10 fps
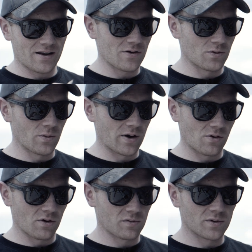cut all the way
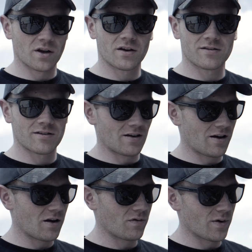across. We're nice
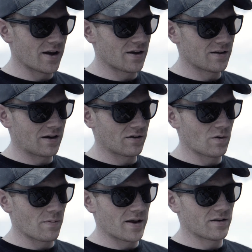halfway down
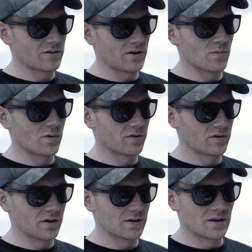to our pencil line one
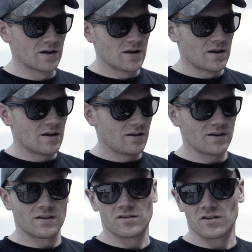side.
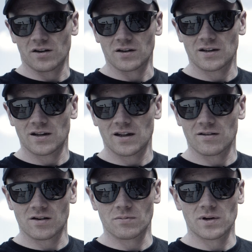The other side
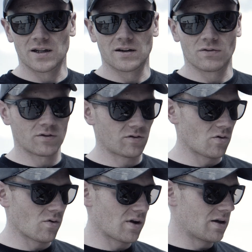is a completely different
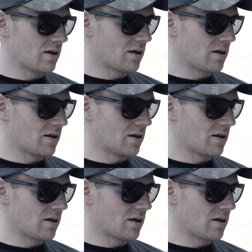story.